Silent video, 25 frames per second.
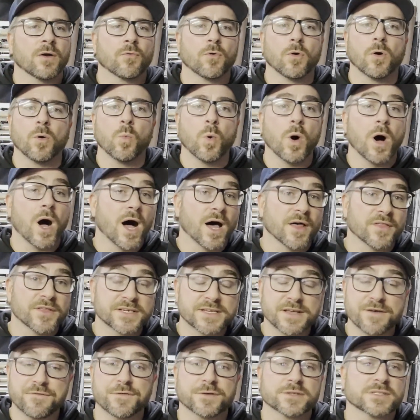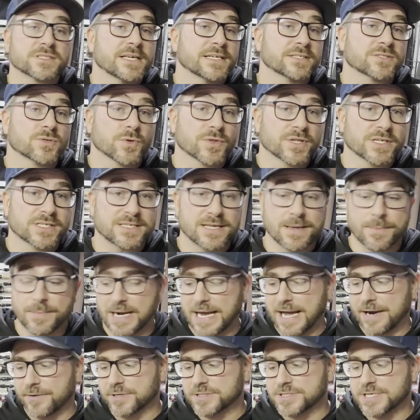Or what are the differences or the
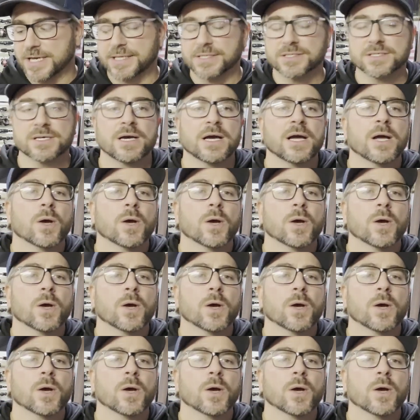similarities?